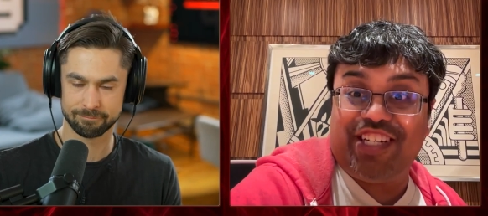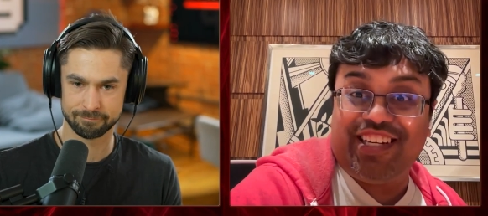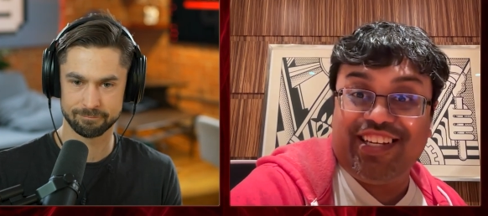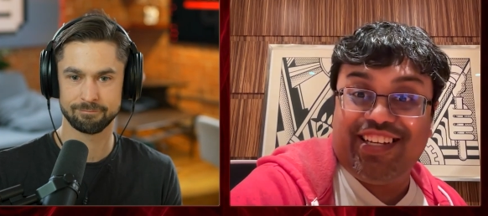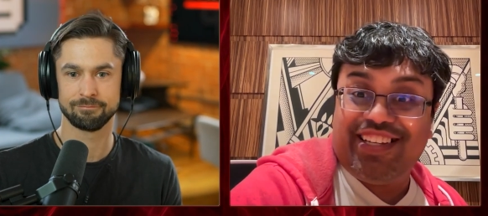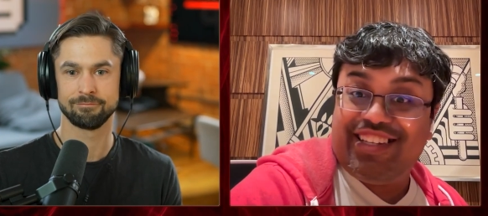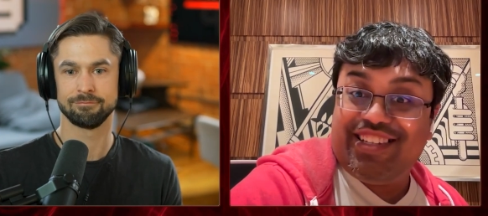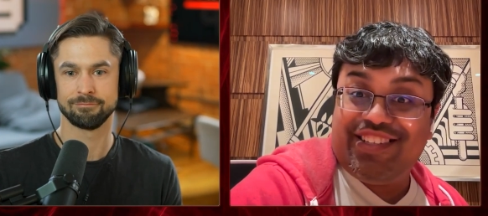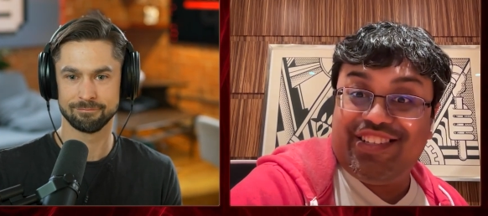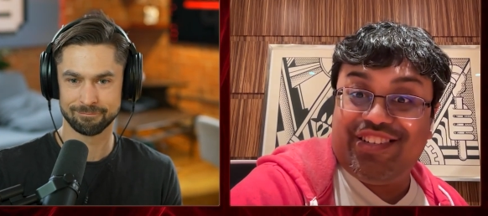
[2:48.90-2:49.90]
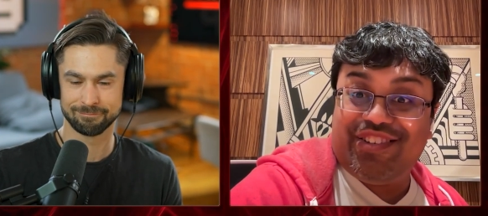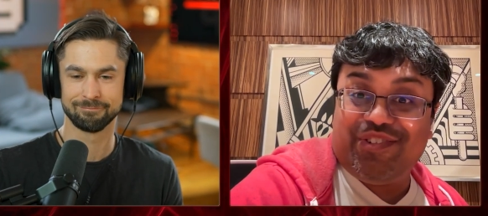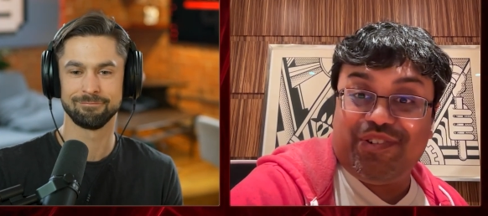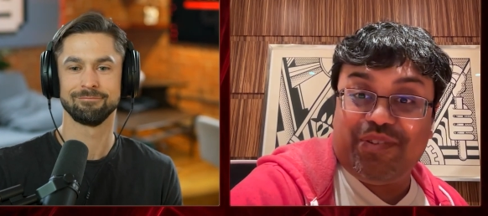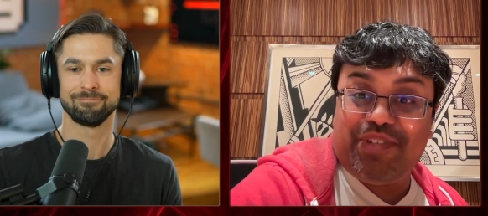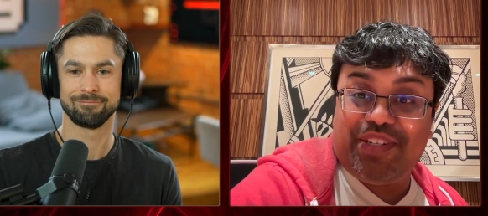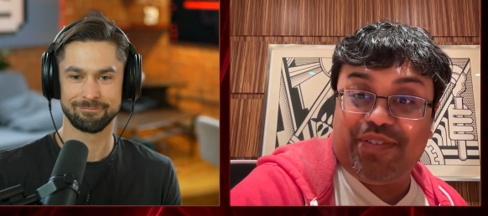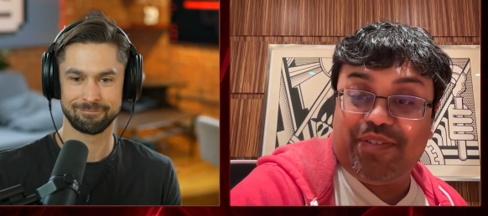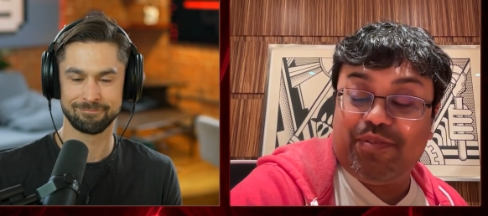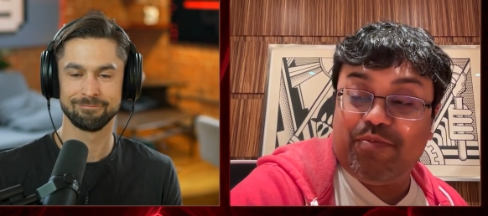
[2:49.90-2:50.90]
Speaker 1: Mm -hmm. So mm-hmm. all
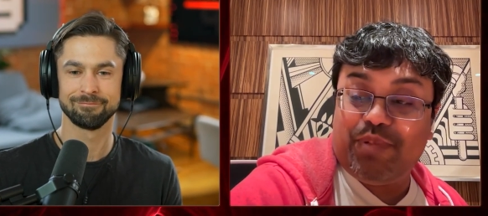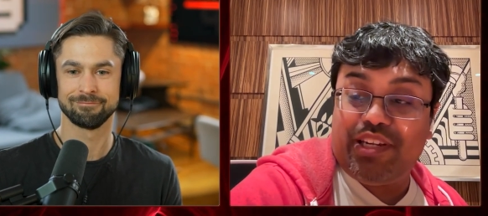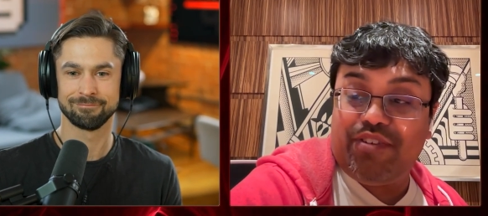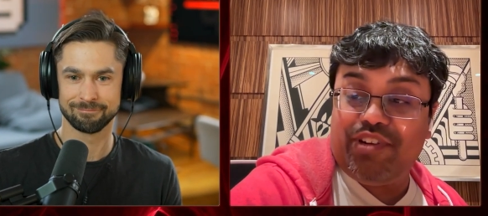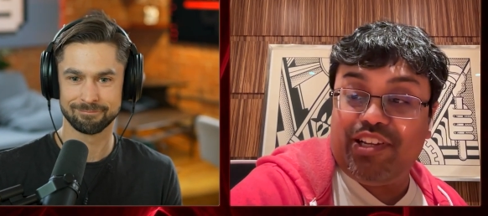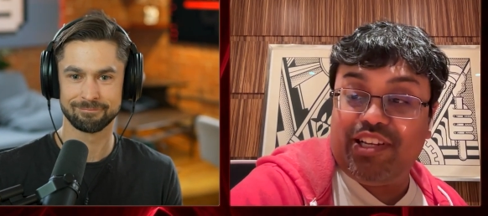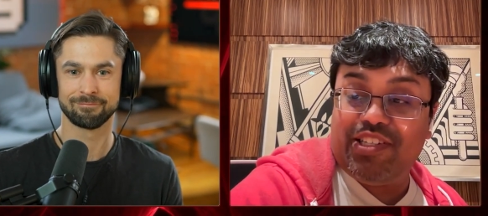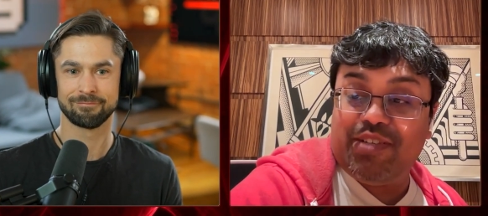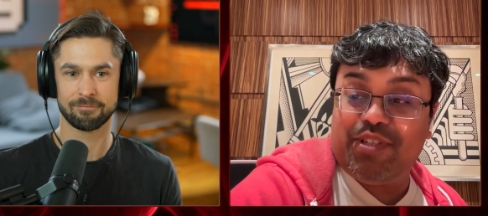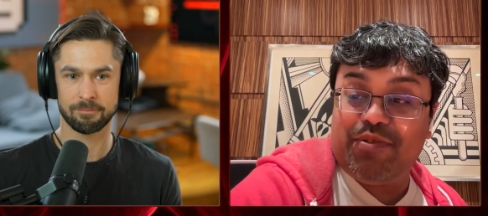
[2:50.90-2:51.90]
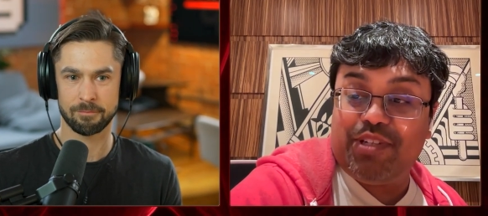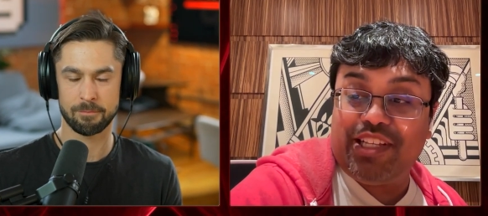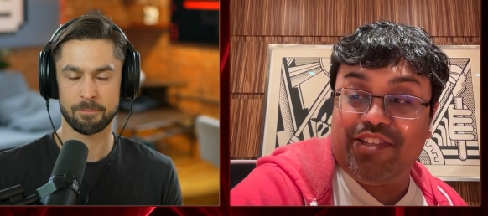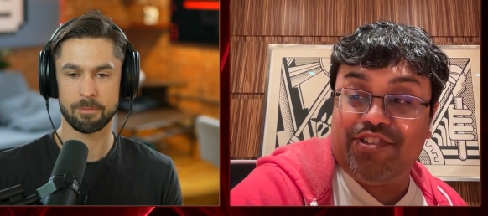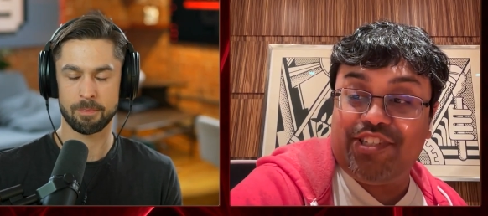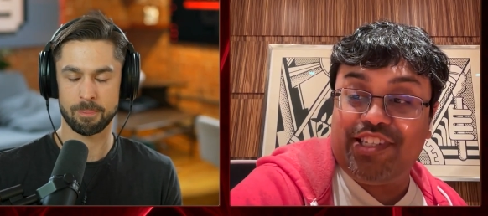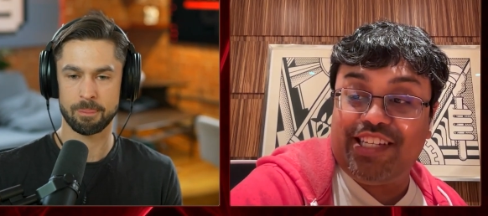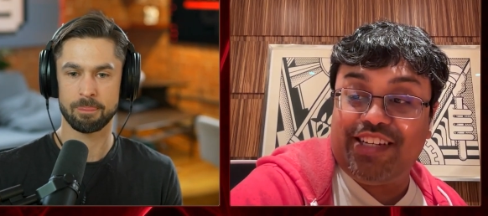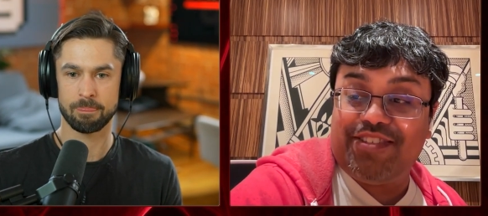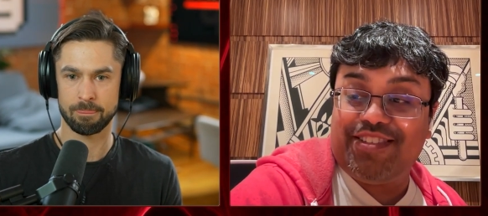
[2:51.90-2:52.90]
crypto. But then I realized there was no intelligence in
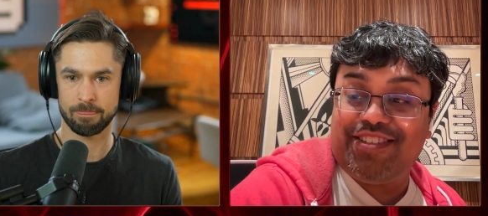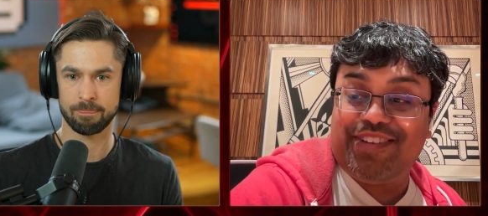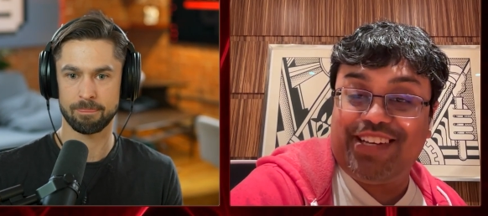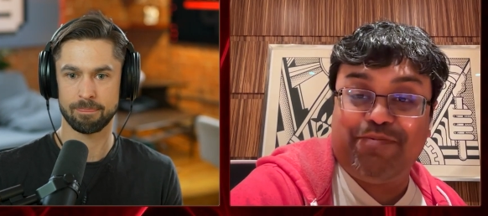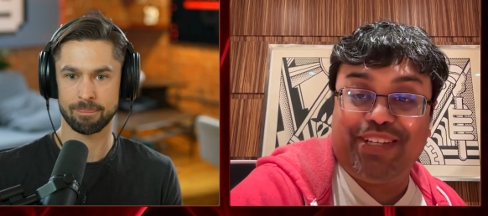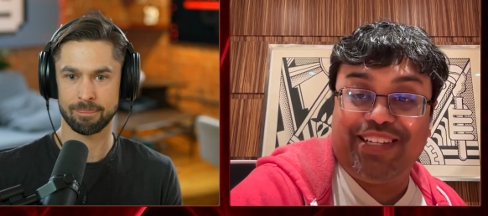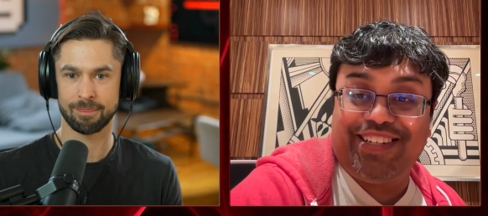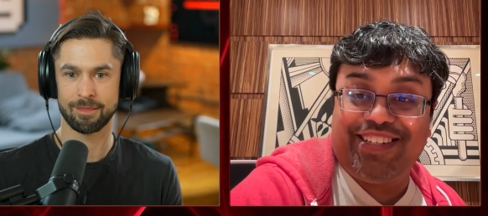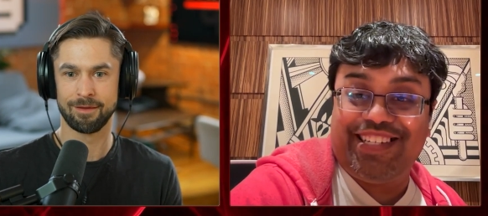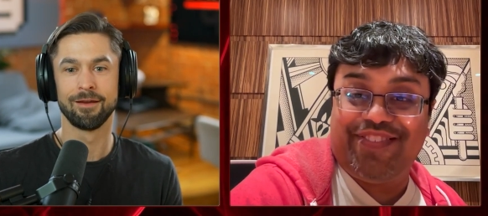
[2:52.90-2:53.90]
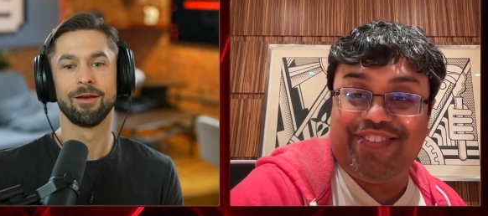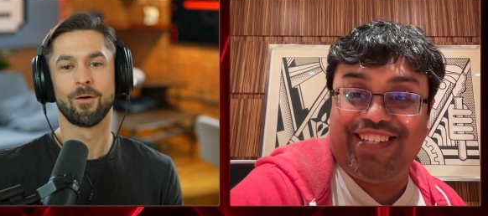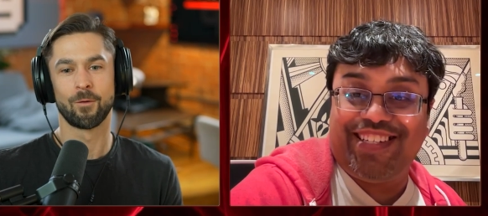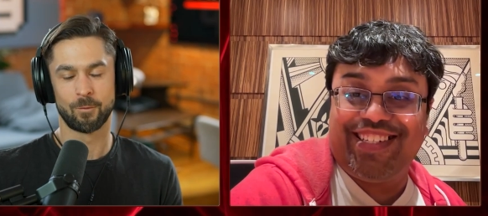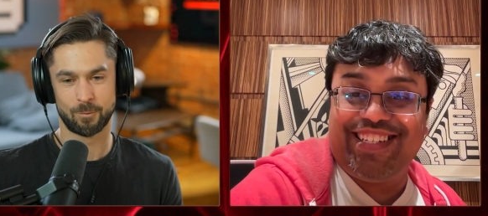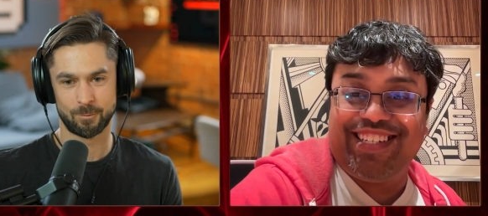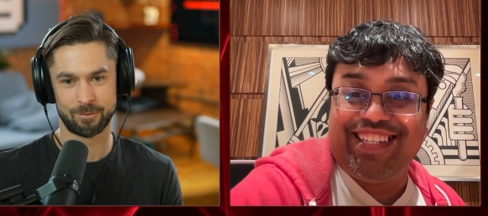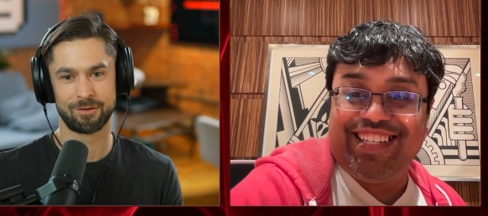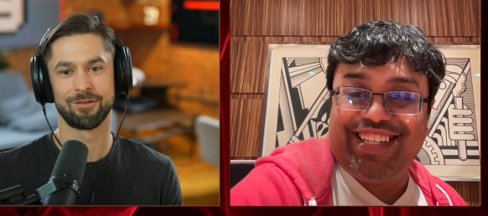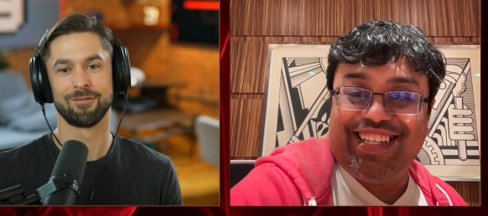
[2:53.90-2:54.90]
DAOs, so we had to build it ourselves first.
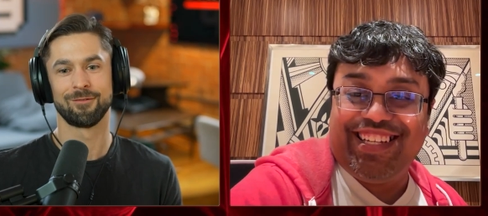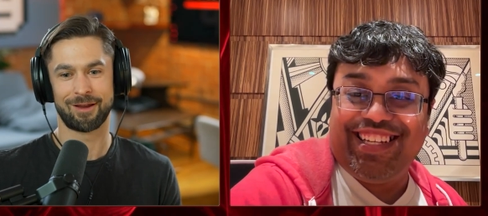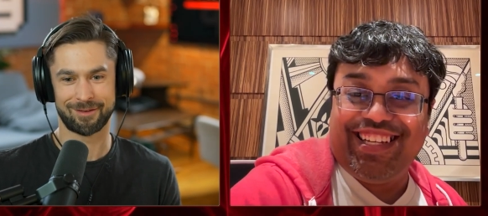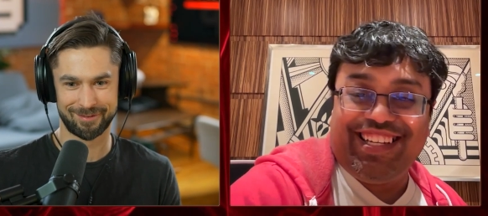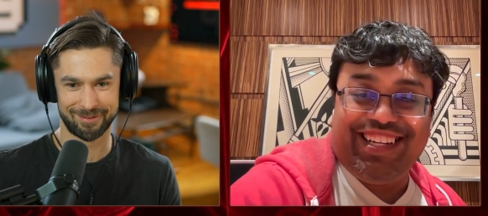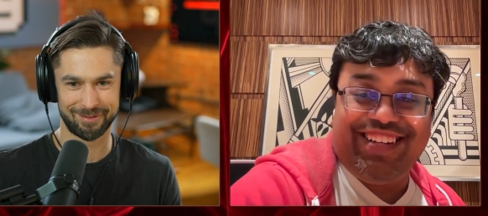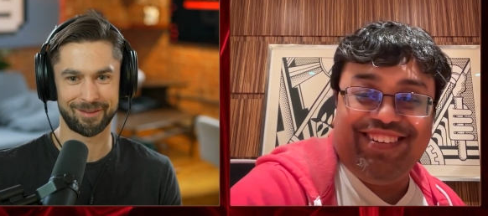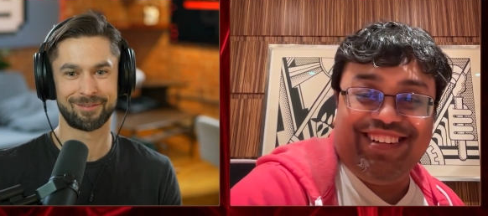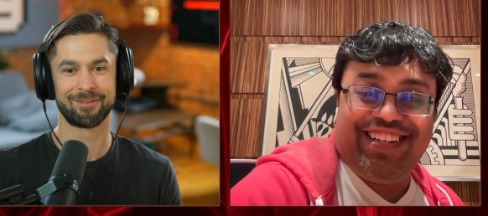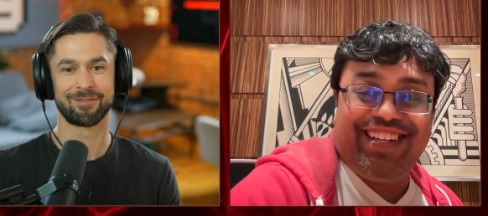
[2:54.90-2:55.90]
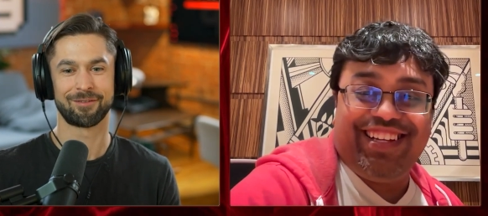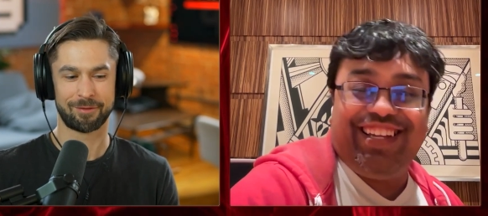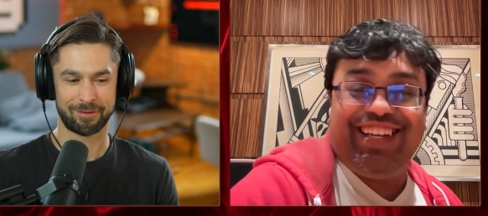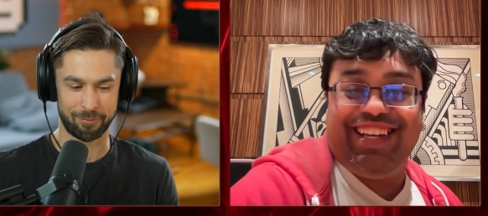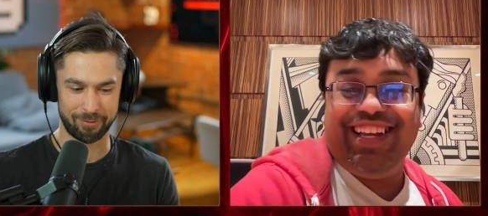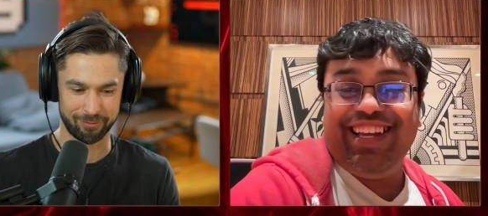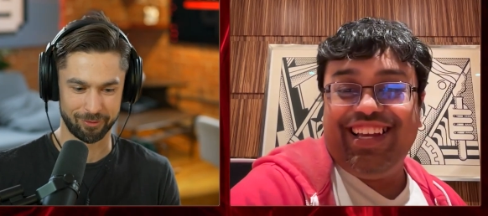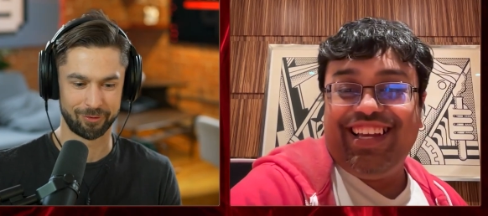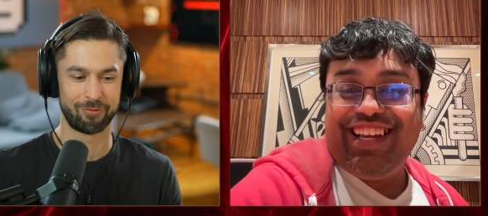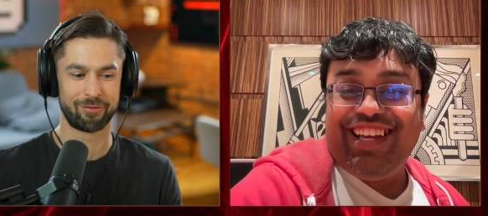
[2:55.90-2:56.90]
Speaker 2: Right. You know? Yes, this is something that we've
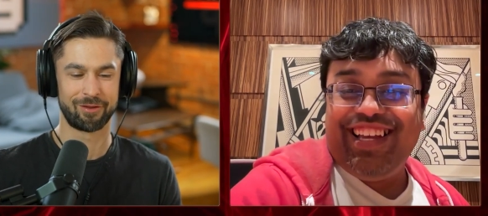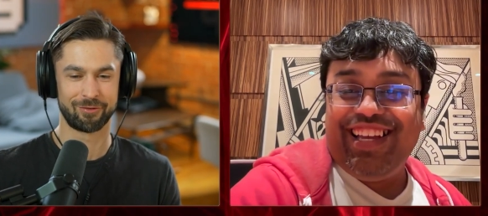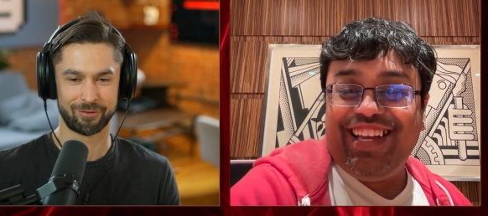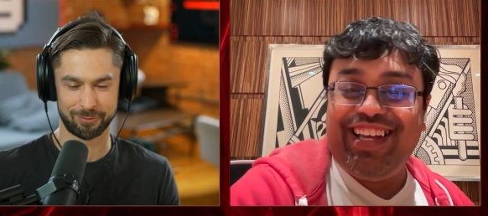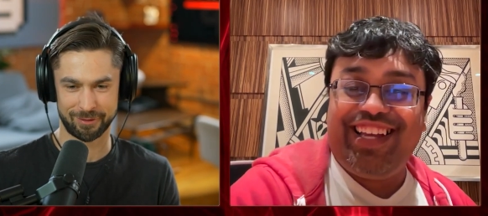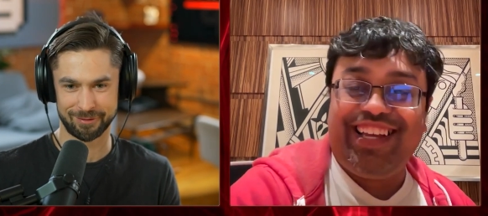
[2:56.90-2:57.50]
learned over the years as well.